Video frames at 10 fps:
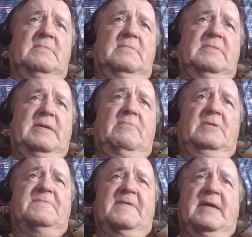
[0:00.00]
they
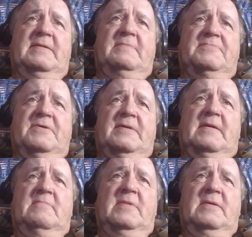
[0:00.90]
will stand up to
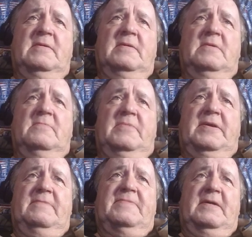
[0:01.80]
them. But
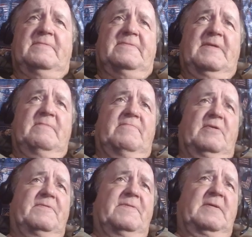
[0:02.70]
if that same
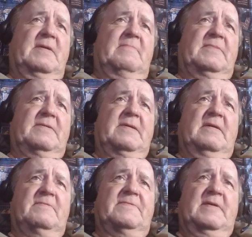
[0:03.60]
person come to
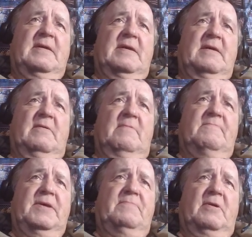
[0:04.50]
town and say, "Hey, I want to
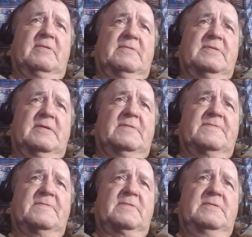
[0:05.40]
be part of
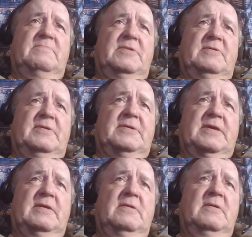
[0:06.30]
this
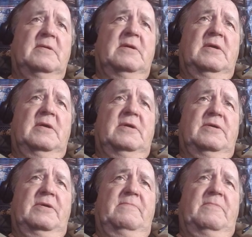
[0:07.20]
community,"
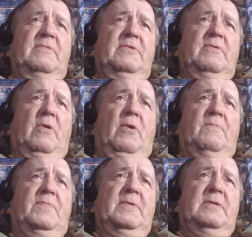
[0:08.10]
you
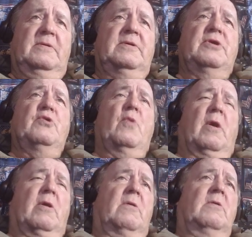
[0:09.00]
you
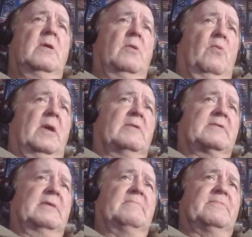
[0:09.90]
are
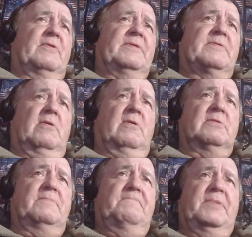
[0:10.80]
welcomed with
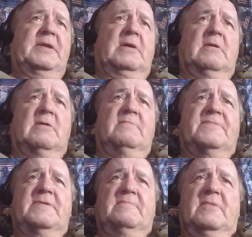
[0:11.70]
open
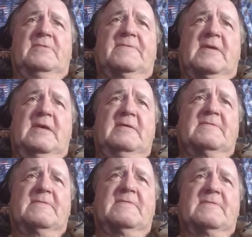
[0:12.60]
arms in most
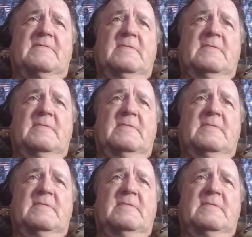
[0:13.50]
cases.